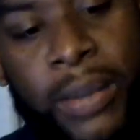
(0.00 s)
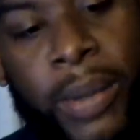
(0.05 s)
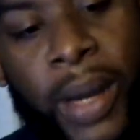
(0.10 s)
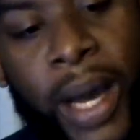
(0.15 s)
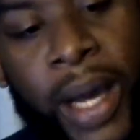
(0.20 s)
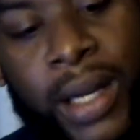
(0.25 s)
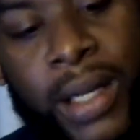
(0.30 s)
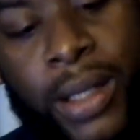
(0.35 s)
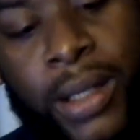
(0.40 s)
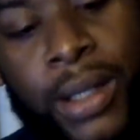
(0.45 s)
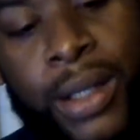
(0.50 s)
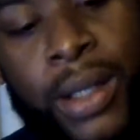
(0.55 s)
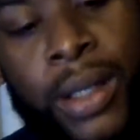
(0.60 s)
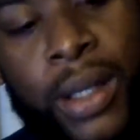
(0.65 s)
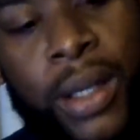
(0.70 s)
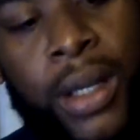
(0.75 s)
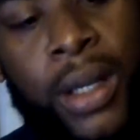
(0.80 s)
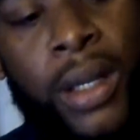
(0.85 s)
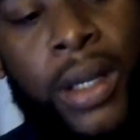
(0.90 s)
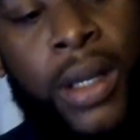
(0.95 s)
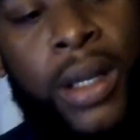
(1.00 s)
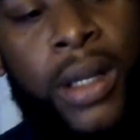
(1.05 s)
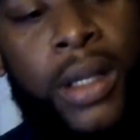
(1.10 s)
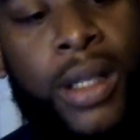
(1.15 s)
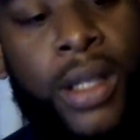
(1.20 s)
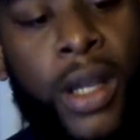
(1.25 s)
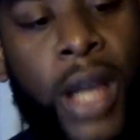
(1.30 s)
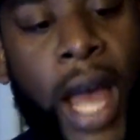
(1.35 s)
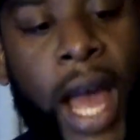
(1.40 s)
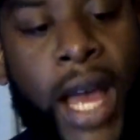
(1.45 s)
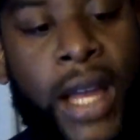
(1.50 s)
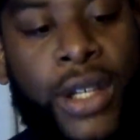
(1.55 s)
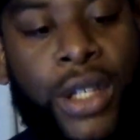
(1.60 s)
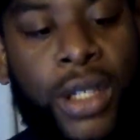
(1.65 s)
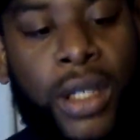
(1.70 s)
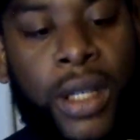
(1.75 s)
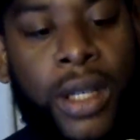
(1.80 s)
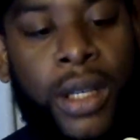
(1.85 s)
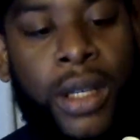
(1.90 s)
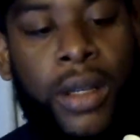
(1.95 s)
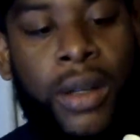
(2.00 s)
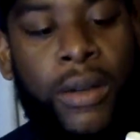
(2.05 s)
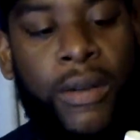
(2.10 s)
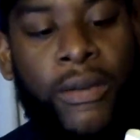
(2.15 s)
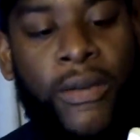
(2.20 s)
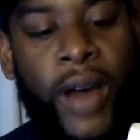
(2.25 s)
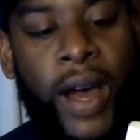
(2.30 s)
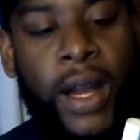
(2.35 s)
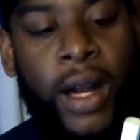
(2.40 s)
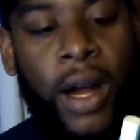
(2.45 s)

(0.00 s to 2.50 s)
As I do this, pay